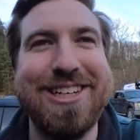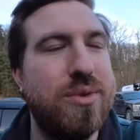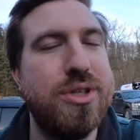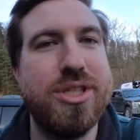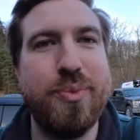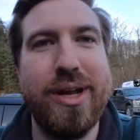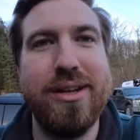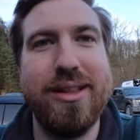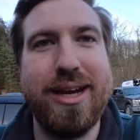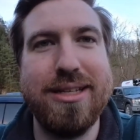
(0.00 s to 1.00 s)
We're just
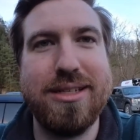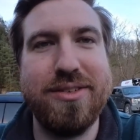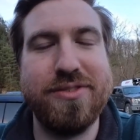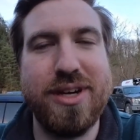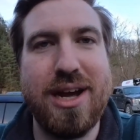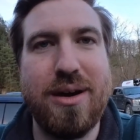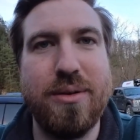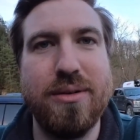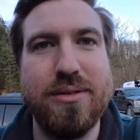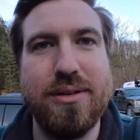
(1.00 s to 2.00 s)
waiting in line still for
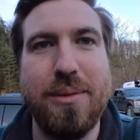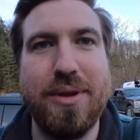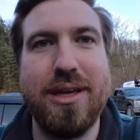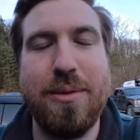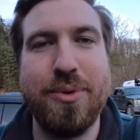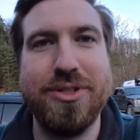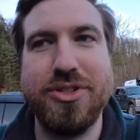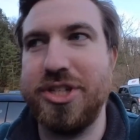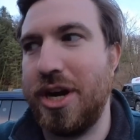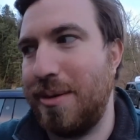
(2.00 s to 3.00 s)
now. I'm going to keep
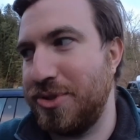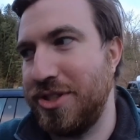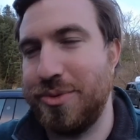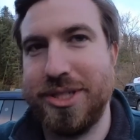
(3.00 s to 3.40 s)
researching options.